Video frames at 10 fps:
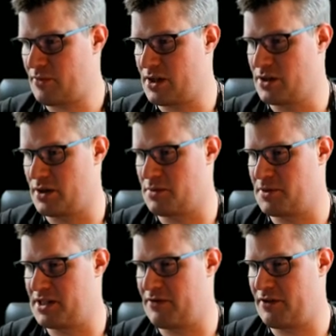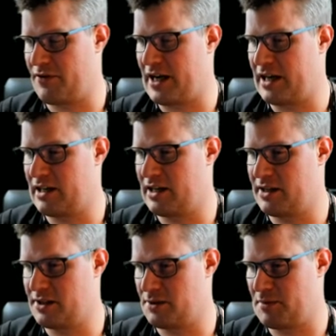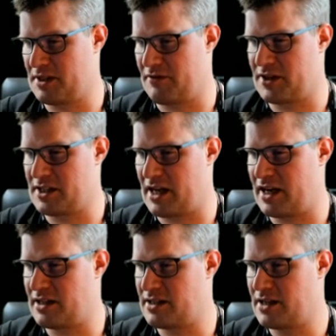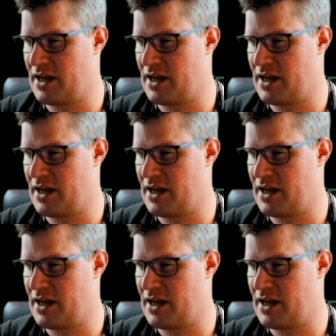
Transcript: to a specific file, a specific size.